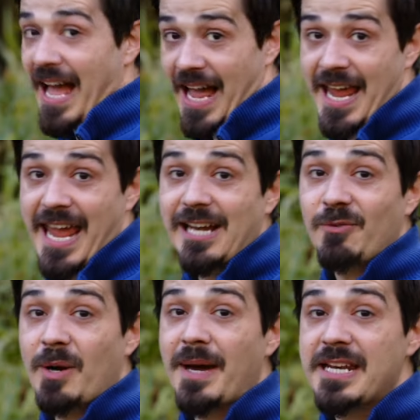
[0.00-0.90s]
I hate it
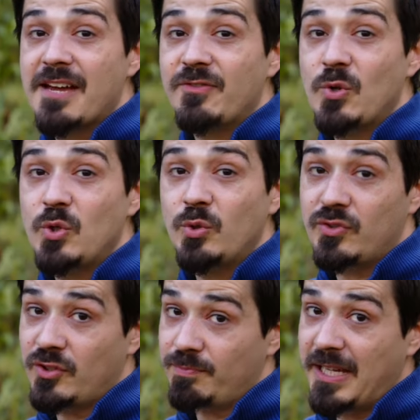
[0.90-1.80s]
when my nephew
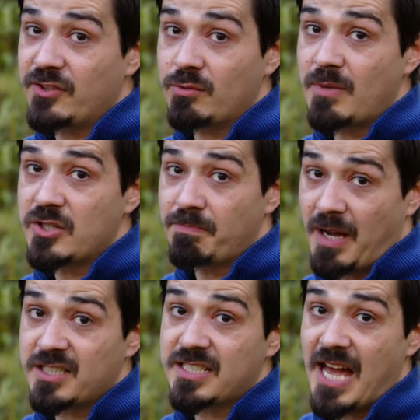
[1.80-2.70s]
Eustace plays too much
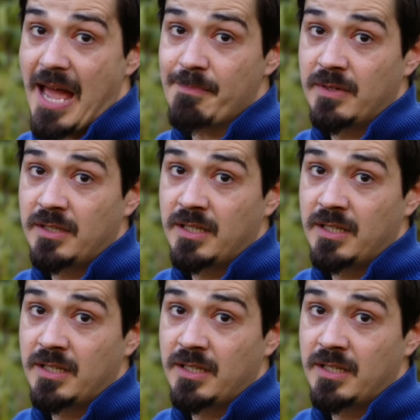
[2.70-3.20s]
bug time,